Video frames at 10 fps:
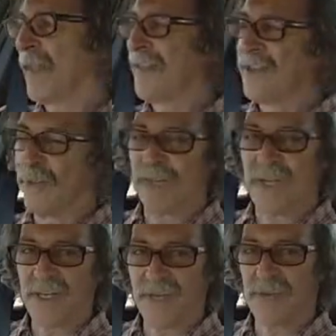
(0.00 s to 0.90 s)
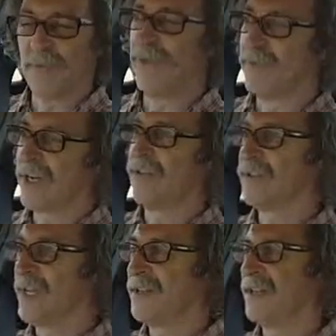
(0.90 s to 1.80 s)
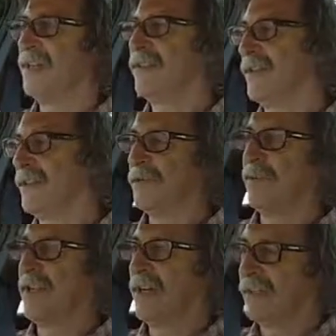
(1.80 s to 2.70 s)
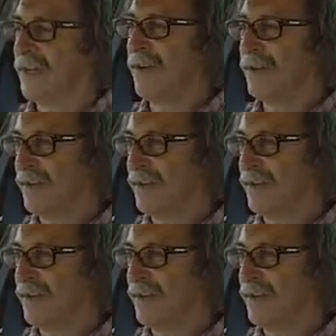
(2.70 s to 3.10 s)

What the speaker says: There's not been any criminal record testing. There's been the